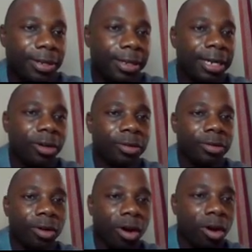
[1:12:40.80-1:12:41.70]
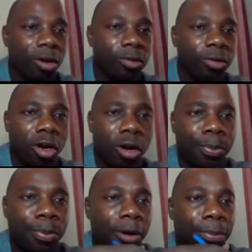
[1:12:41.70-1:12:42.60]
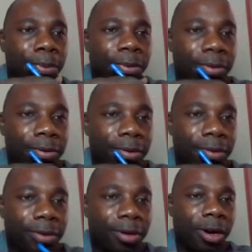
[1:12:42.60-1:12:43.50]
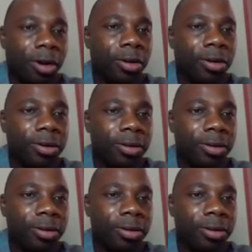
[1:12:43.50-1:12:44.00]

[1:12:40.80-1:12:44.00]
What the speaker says: Click on all. No, hop, all.